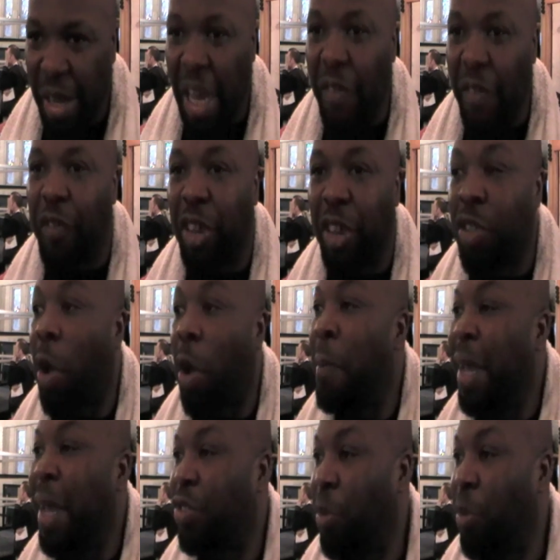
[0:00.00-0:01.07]
if it's not
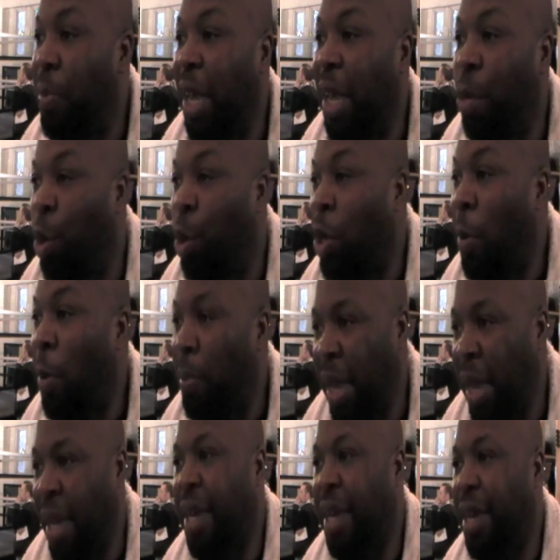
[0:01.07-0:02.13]
meant to be, it will not
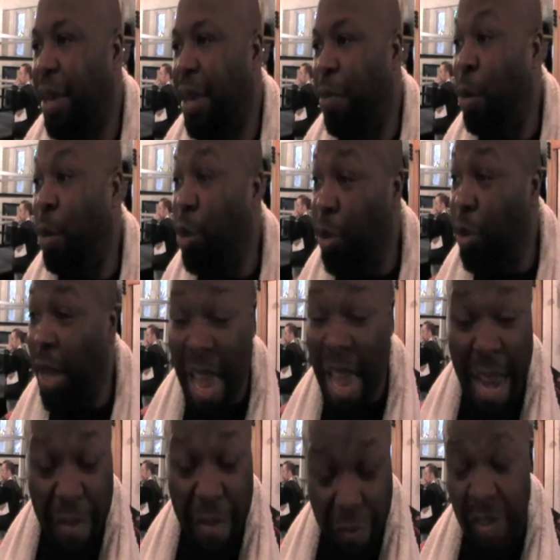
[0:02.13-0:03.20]
be. We will do
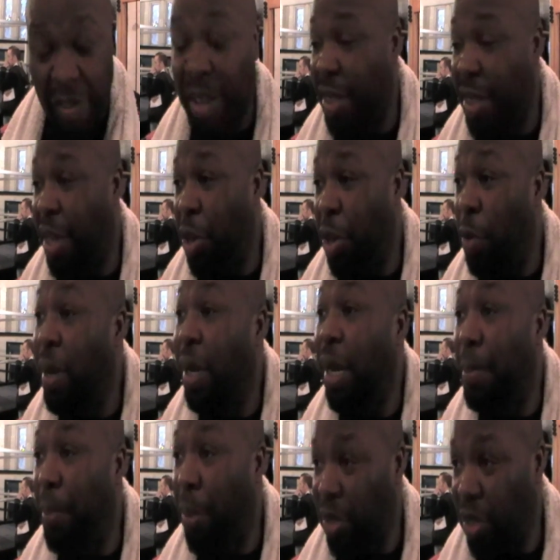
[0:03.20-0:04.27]
everything
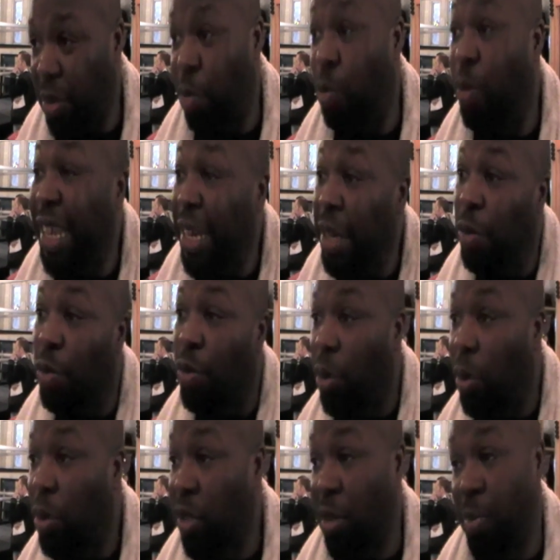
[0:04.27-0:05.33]
humanly possible within the
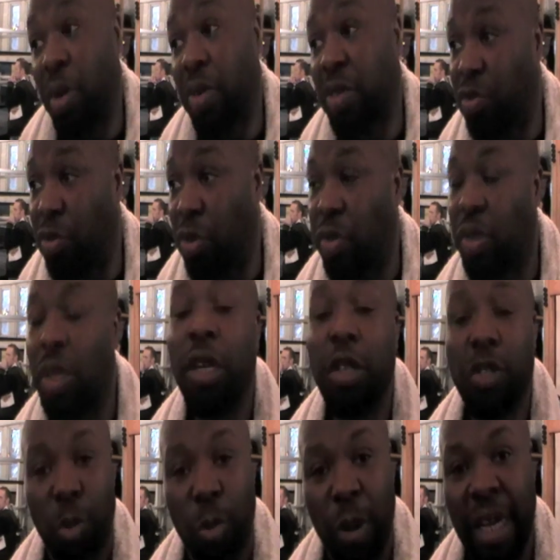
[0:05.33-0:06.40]
rules, the boxing rules,
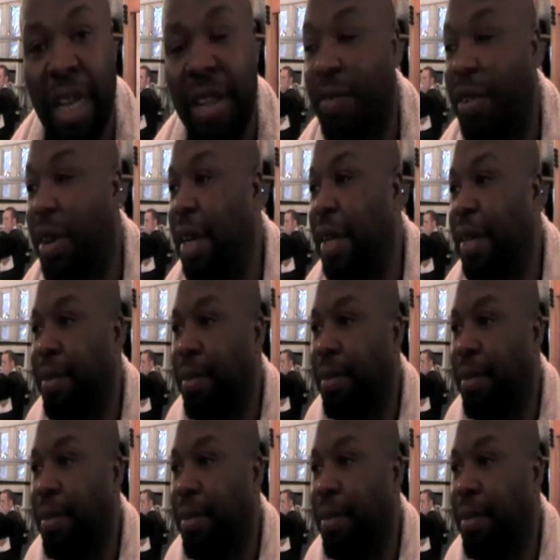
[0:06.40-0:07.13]
to win this fight.